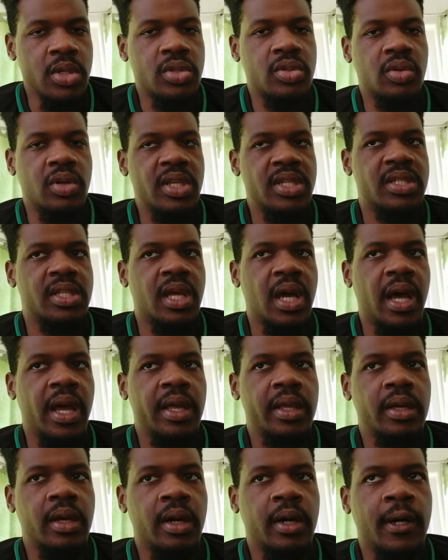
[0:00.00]
So, this
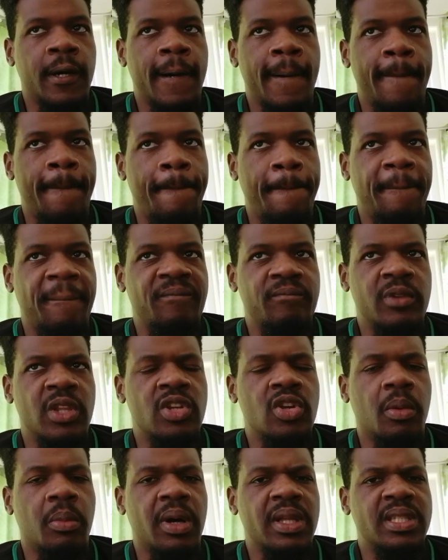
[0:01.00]
guy, um,
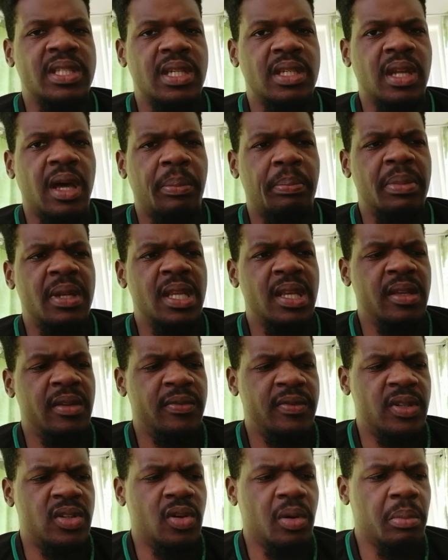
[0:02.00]
the number 10, I
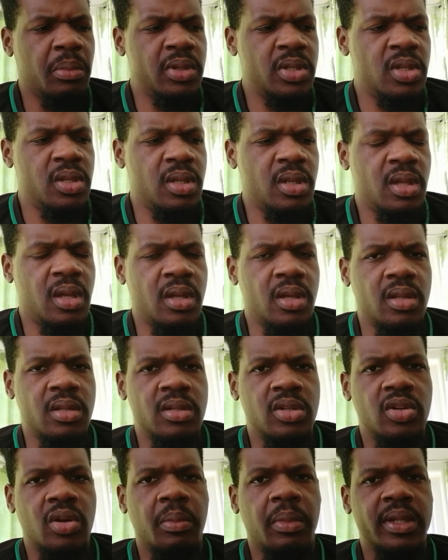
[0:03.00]
believe, the, number the, uh,
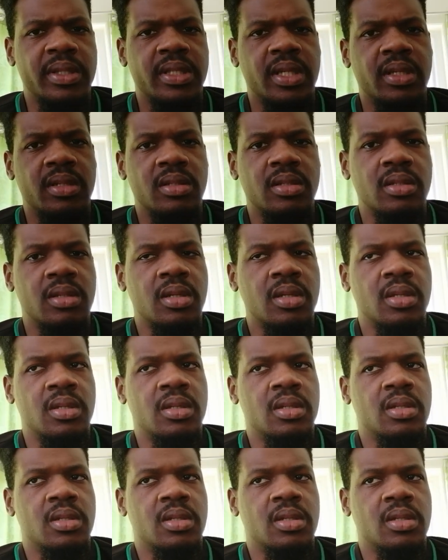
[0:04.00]
the number 10,